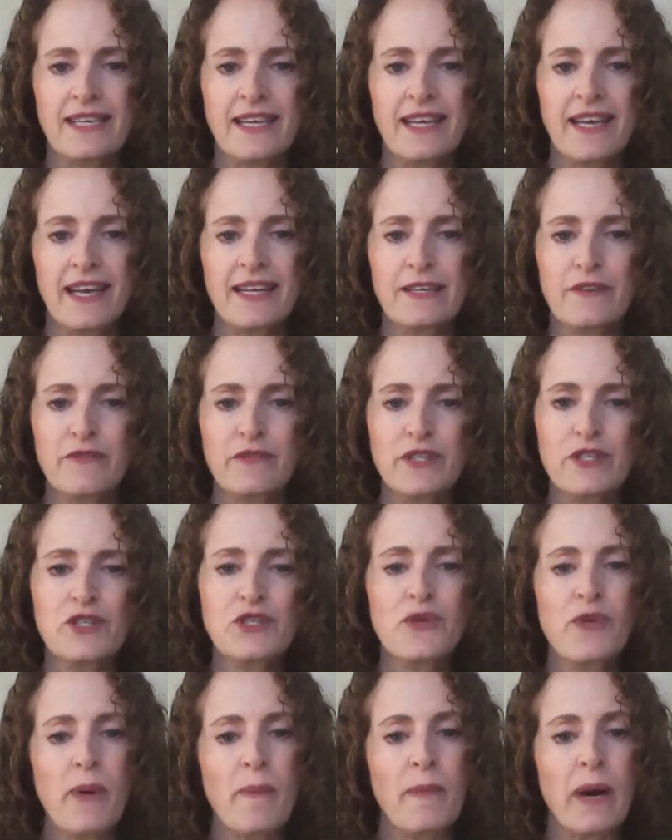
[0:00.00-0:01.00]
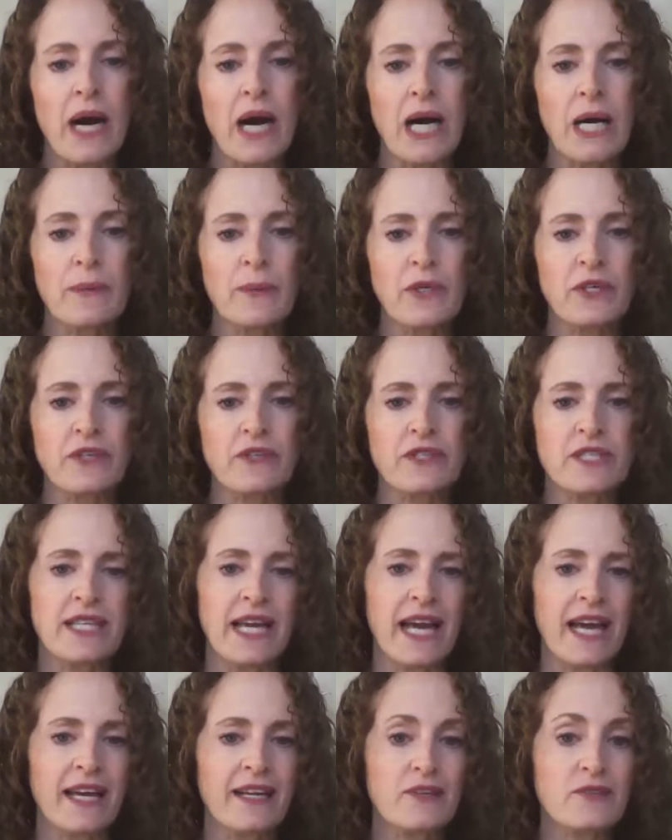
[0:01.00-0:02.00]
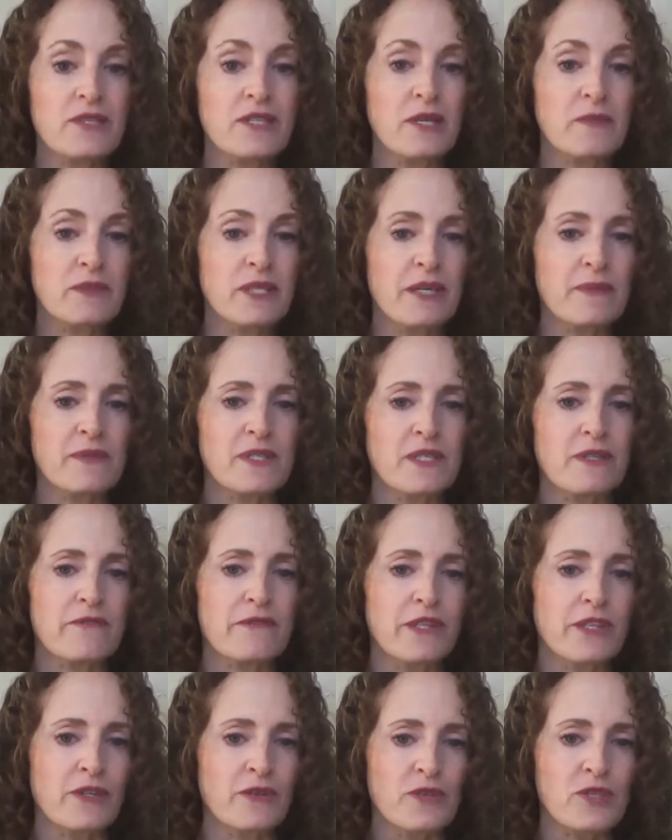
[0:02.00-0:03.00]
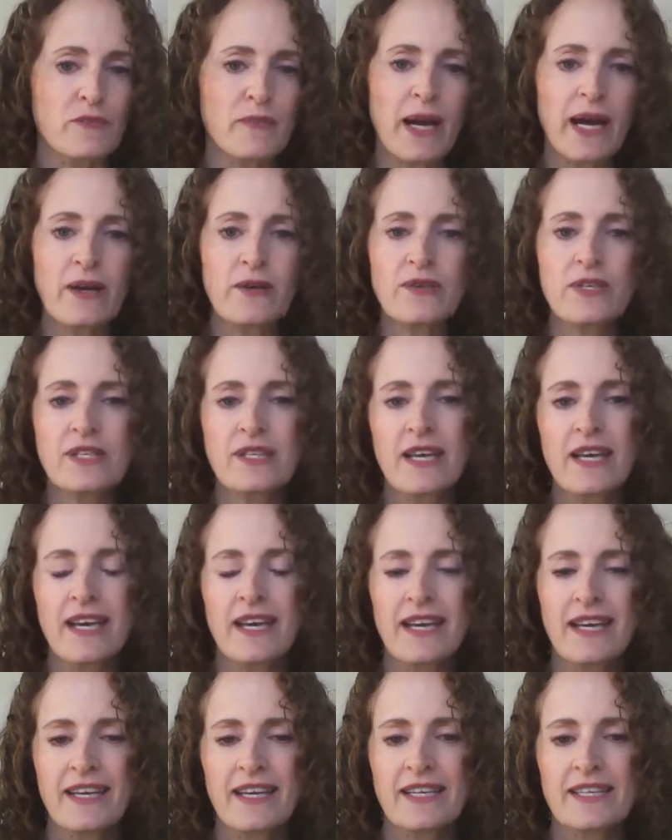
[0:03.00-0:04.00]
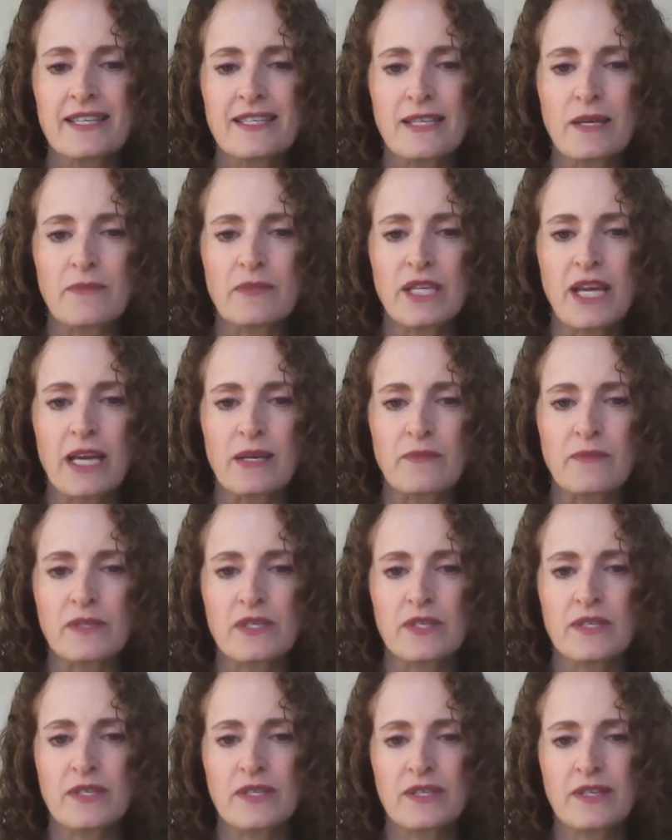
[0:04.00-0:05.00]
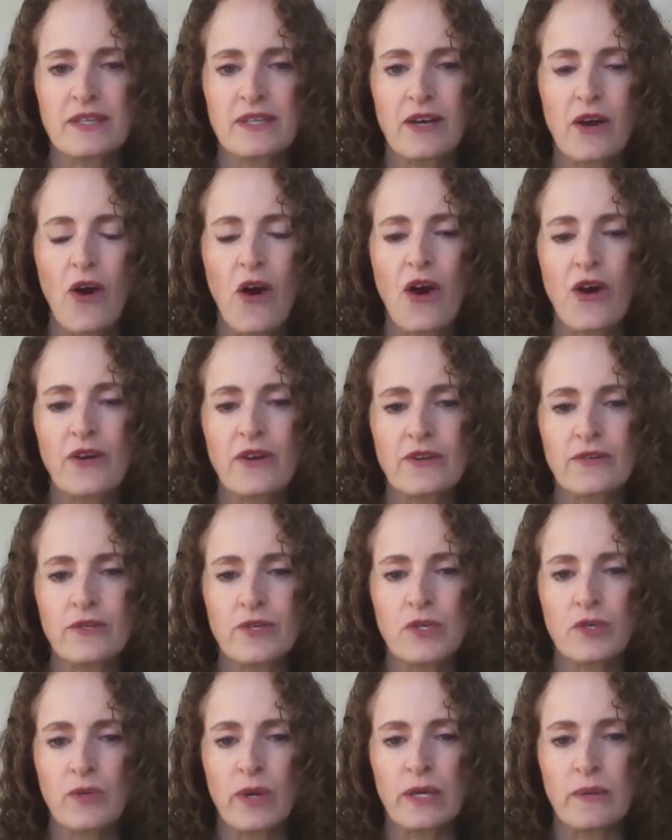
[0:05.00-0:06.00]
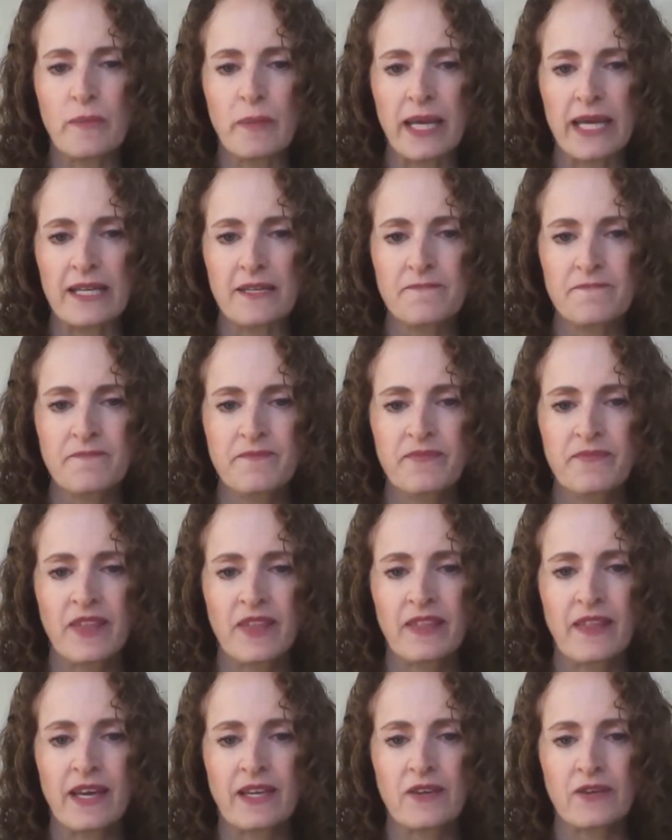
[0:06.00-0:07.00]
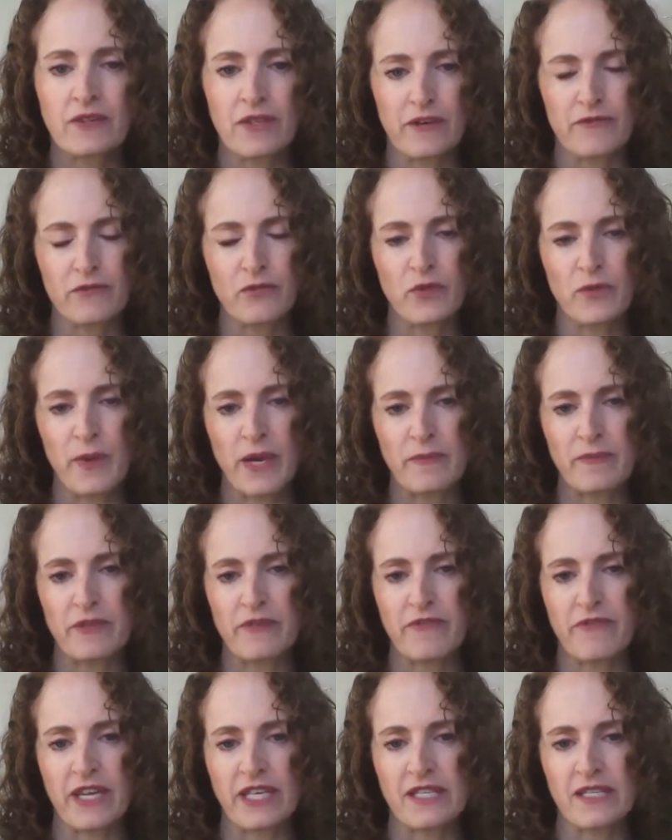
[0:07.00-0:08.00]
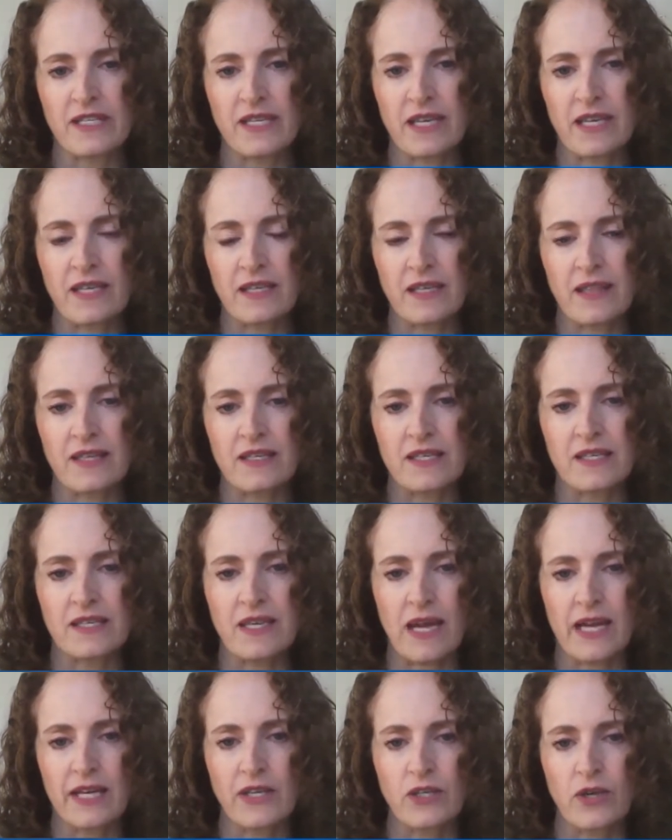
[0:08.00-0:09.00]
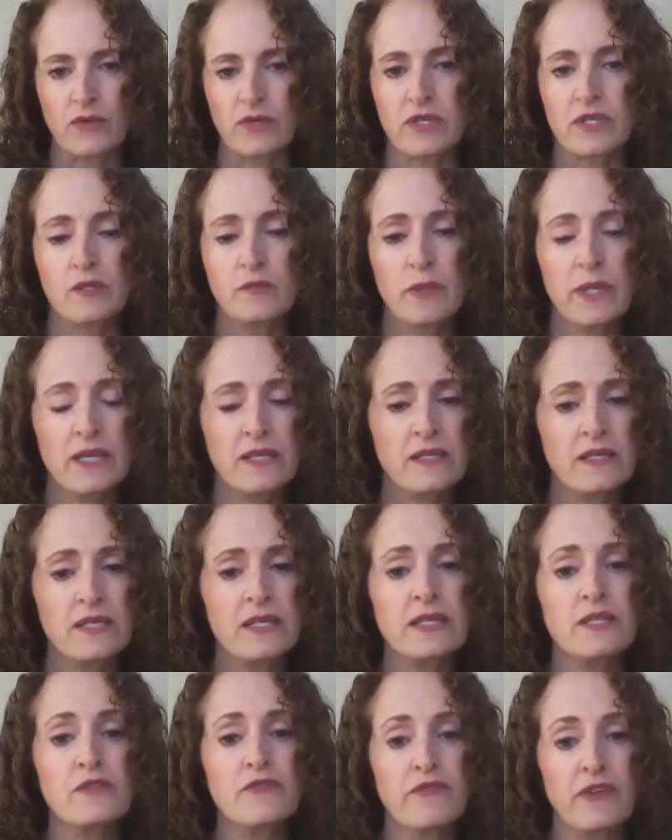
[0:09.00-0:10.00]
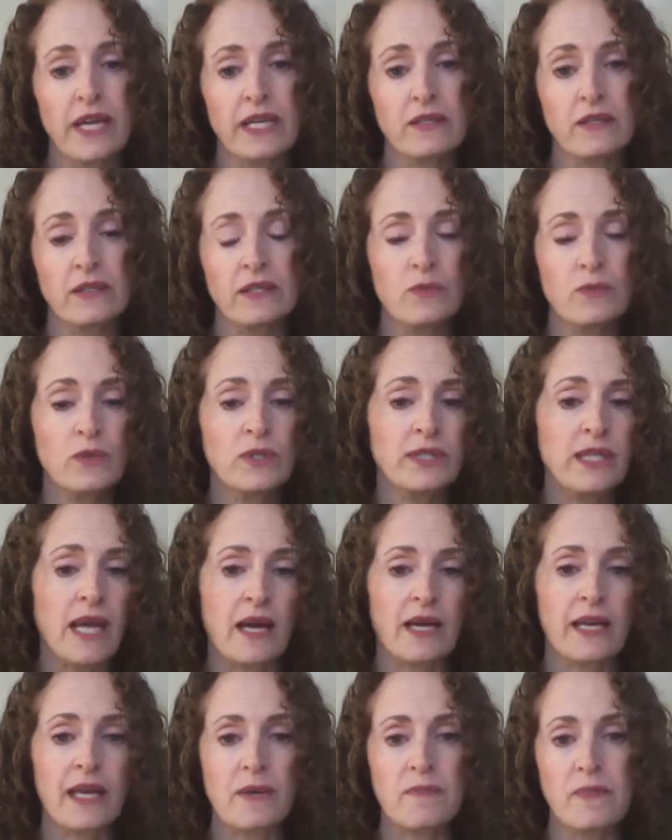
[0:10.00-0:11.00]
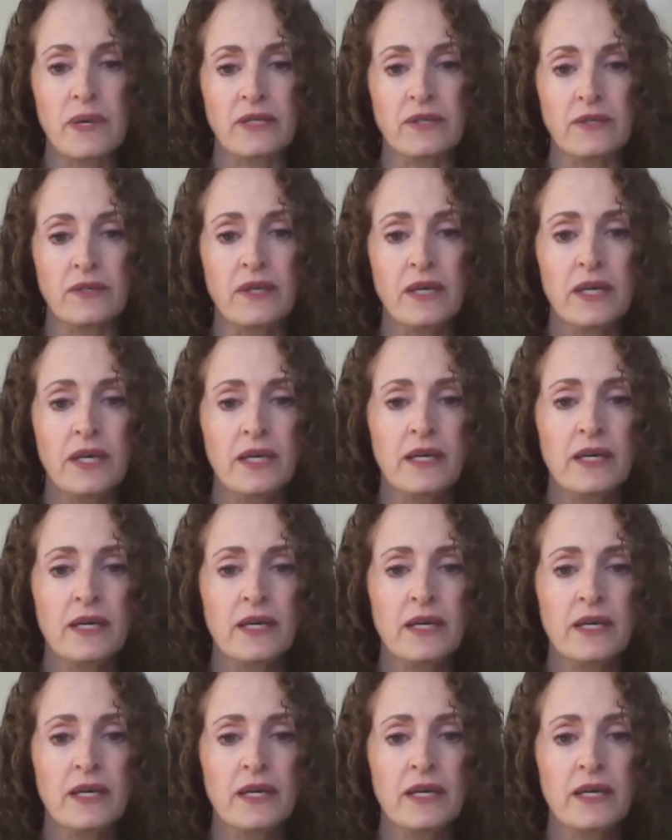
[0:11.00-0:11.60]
And again, if it's your mom or your dad, or sometimes even your spouse, it's sometimes harder to admit that your loved one might be facing this diagnosis, because it is fatal. It will not get better.